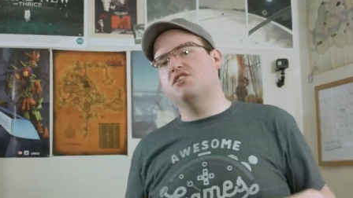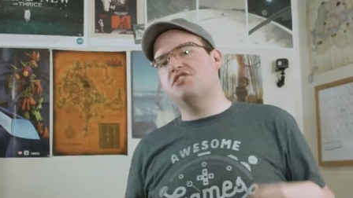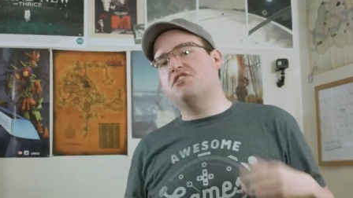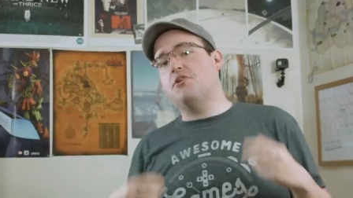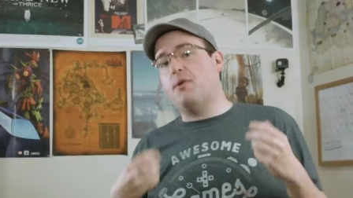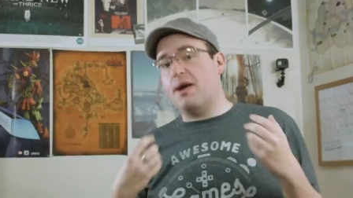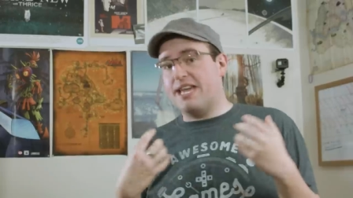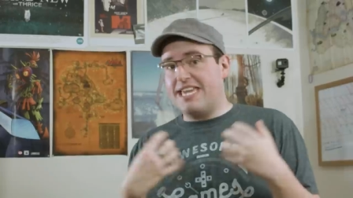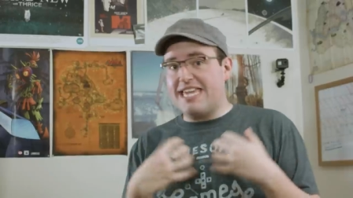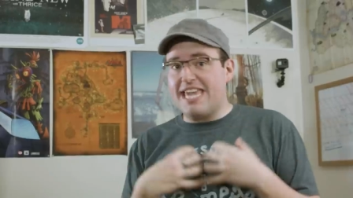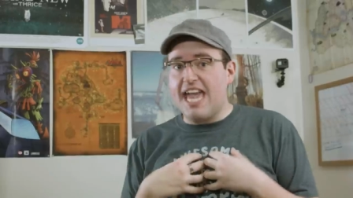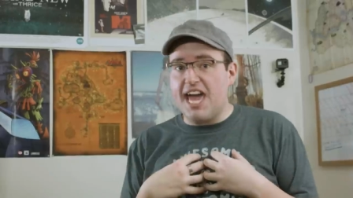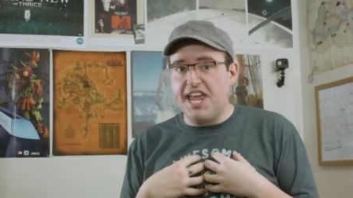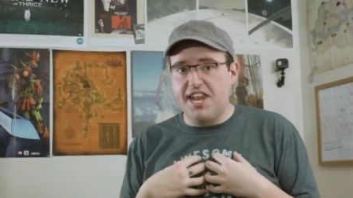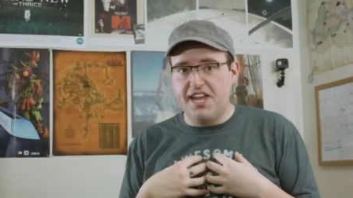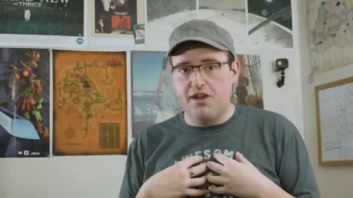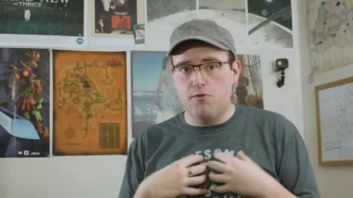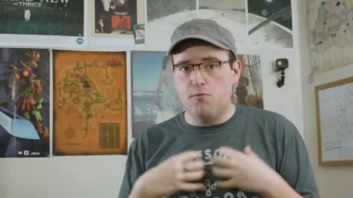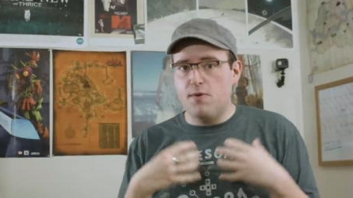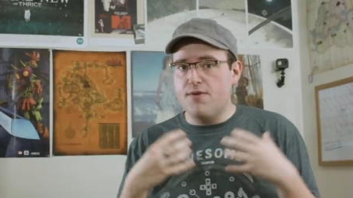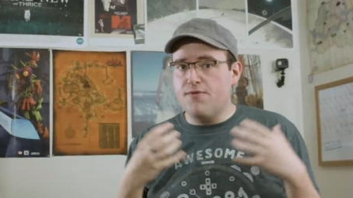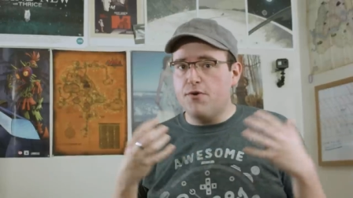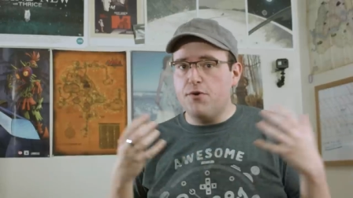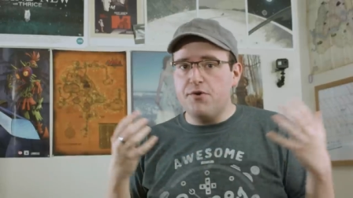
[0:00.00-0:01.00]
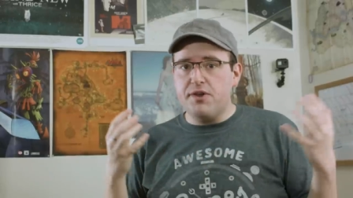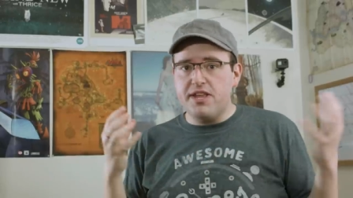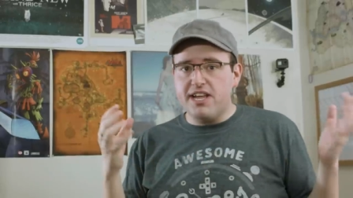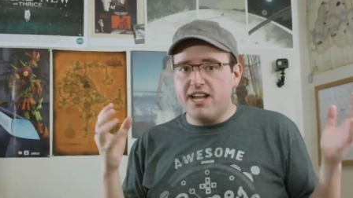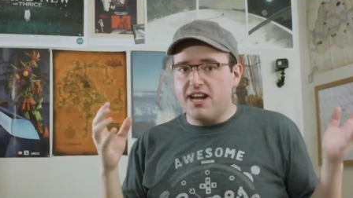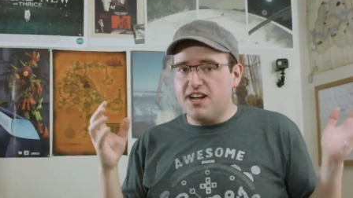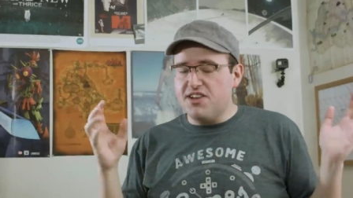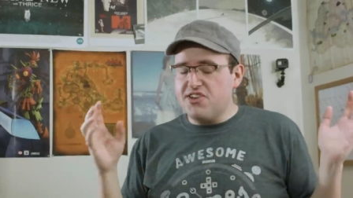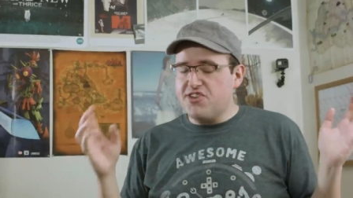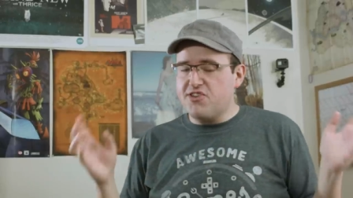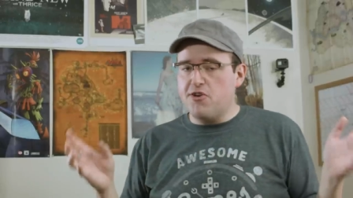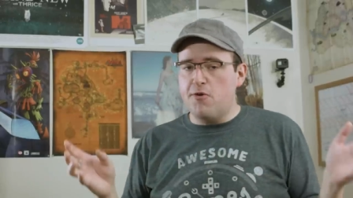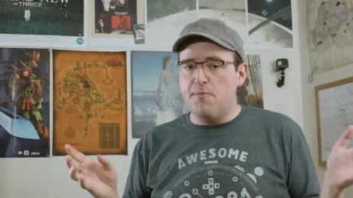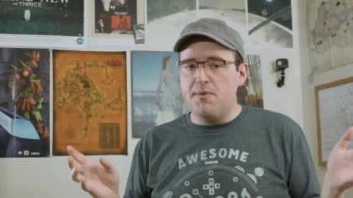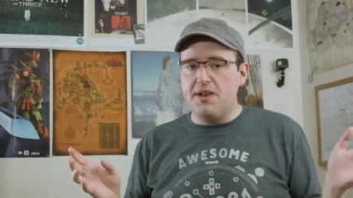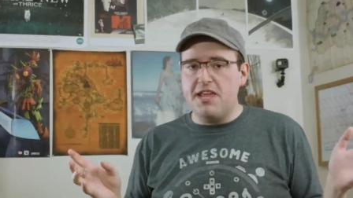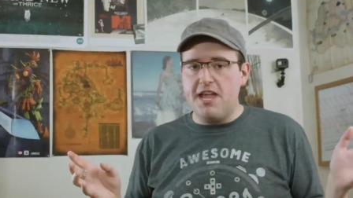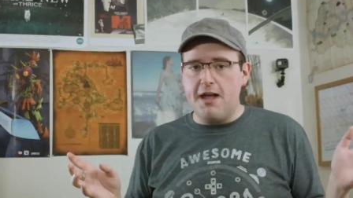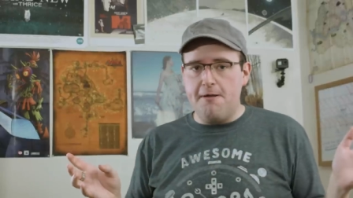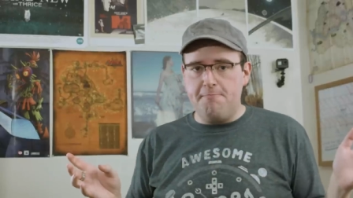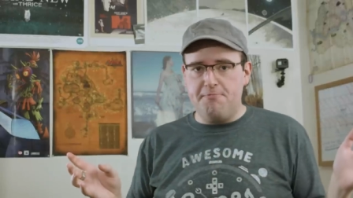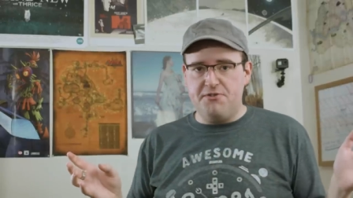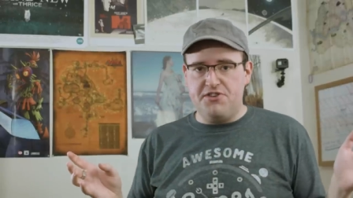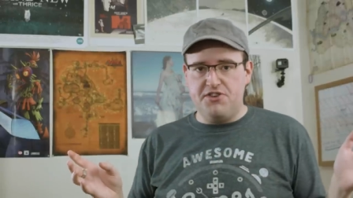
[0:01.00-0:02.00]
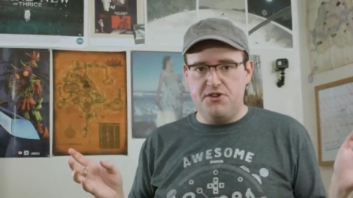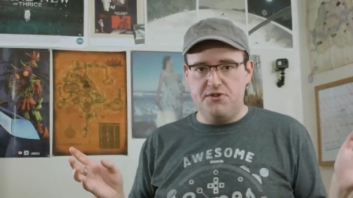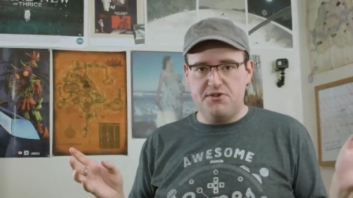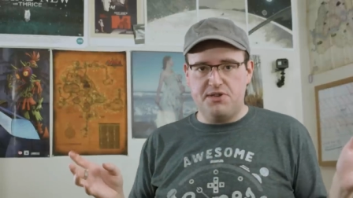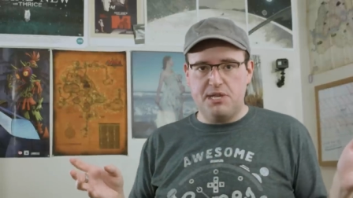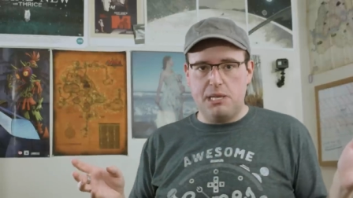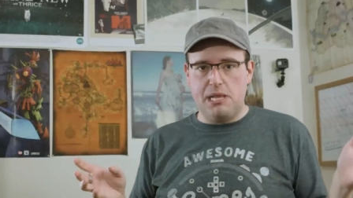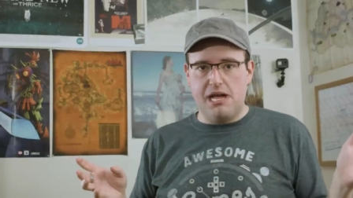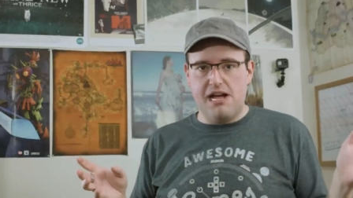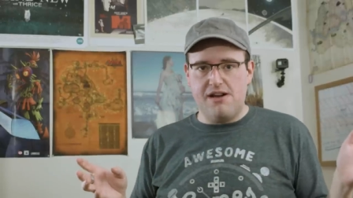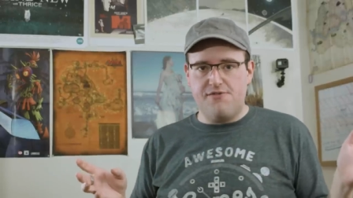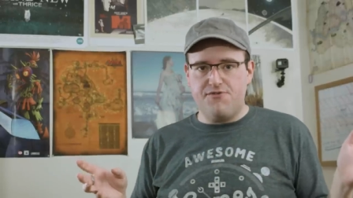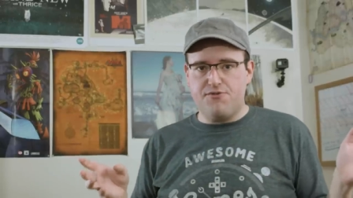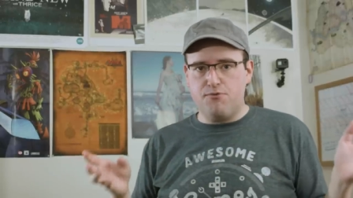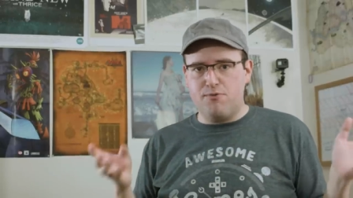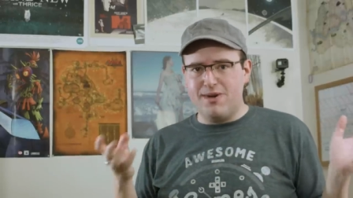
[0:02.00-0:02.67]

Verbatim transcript: So I get it. We've only got so many episodes left.